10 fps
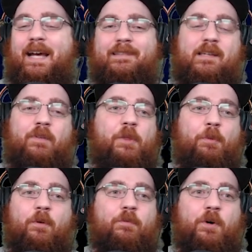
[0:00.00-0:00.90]

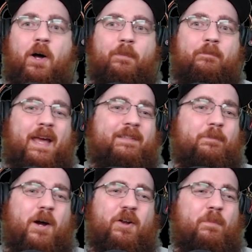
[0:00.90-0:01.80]
seventy-three overall makes
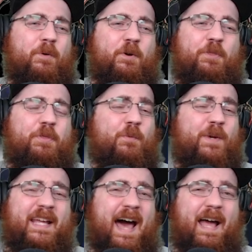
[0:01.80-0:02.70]
him our number
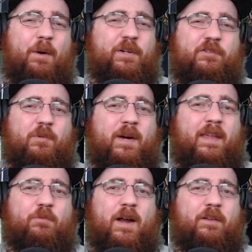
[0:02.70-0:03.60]
three guy, I would assume. I
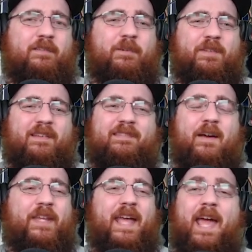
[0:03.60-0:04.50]
think Reynolds was a
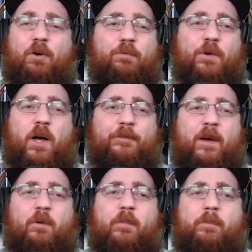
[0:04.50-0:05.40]
seventy-eight overall, if I
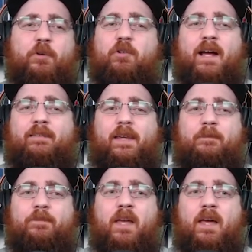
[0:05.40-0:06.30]
remember correctly.
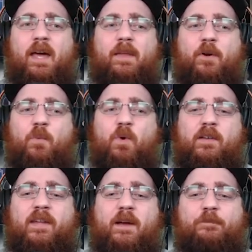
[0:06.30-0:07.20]
And there
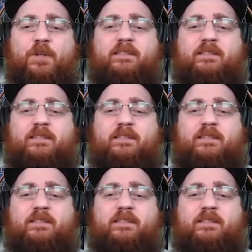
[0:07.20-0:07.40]
was that free